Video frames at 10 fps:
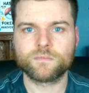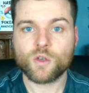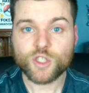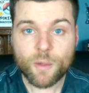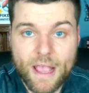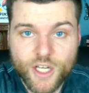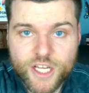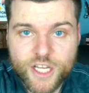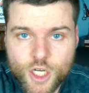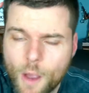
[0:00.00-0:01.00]
So, Bowser
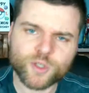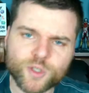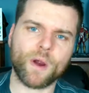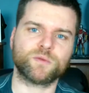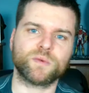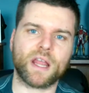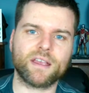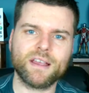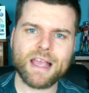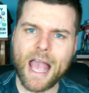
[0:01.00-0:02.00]
Nation, hope you're surprised today.
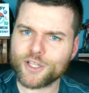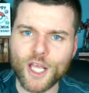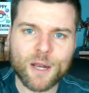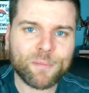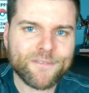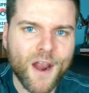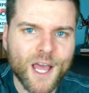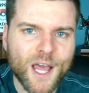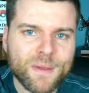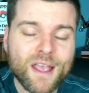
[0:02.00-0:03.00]
As you tell, I'm pretty fired
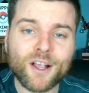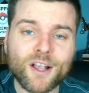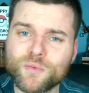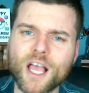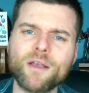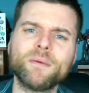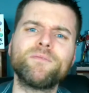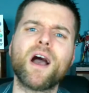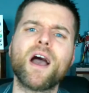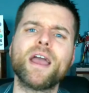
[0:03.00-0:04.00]
up, because we're going to
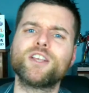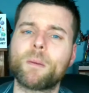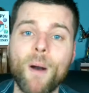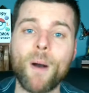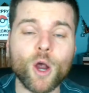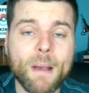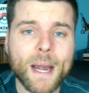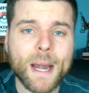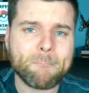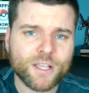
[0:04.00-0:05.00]
find some
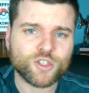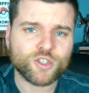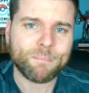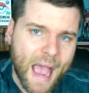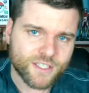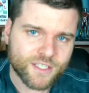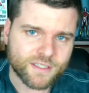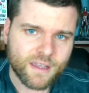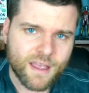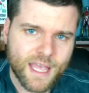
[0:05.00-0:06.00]
Pokemon mystery boxes.
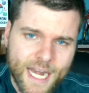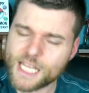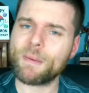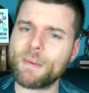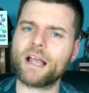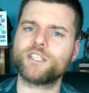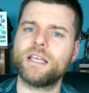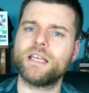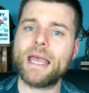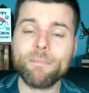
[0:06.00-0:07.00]
And in these boxes,
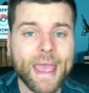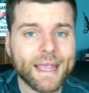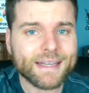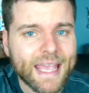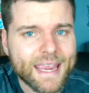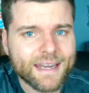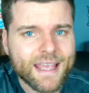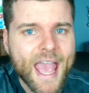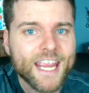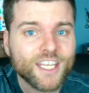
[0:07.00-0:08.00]
it may contain
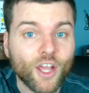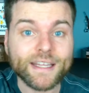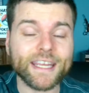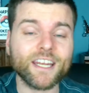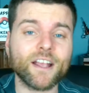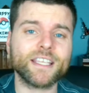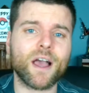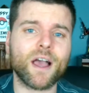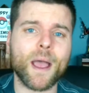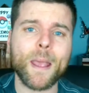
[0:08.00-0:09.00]
a
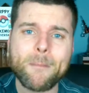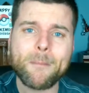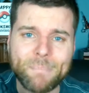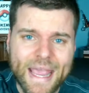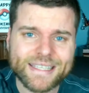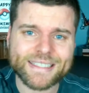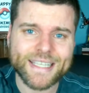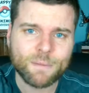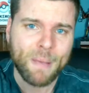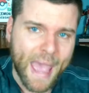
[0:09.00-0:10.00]
1999 base
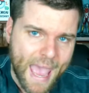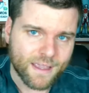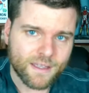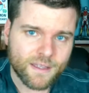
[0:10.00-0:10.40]
set pack.